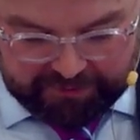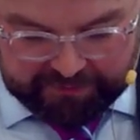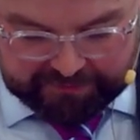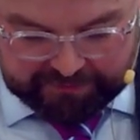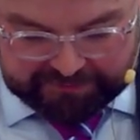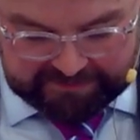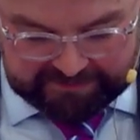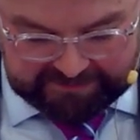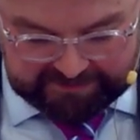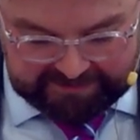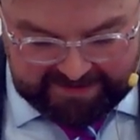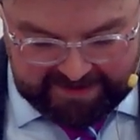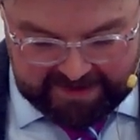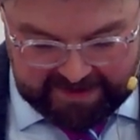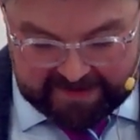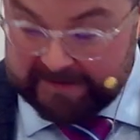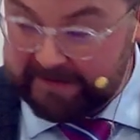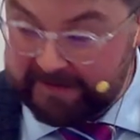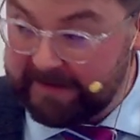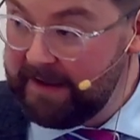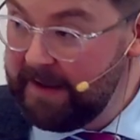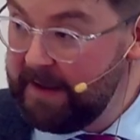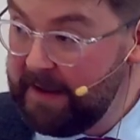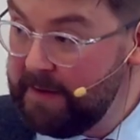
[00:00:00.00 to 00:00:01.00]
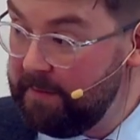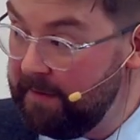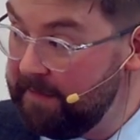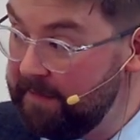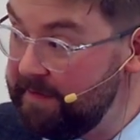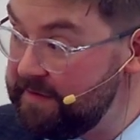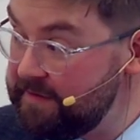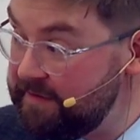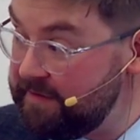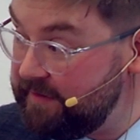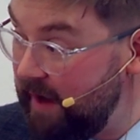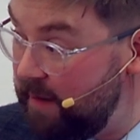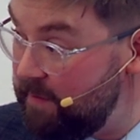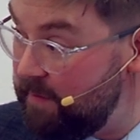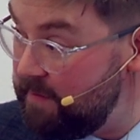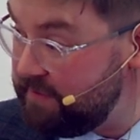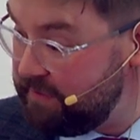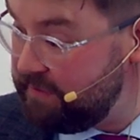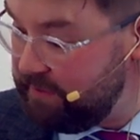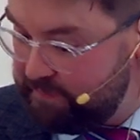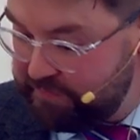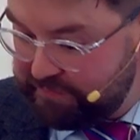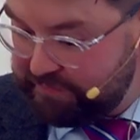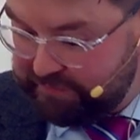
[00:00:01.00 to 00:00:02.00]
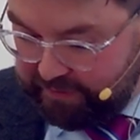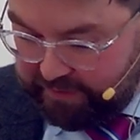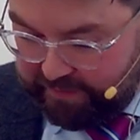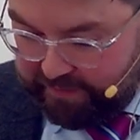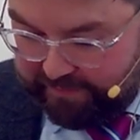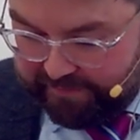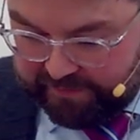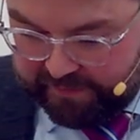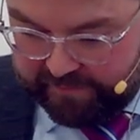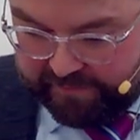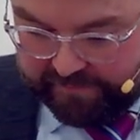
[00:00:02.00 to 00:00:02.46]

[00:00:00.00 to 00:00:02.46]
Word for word: doesn't get it. But the psalmist observes in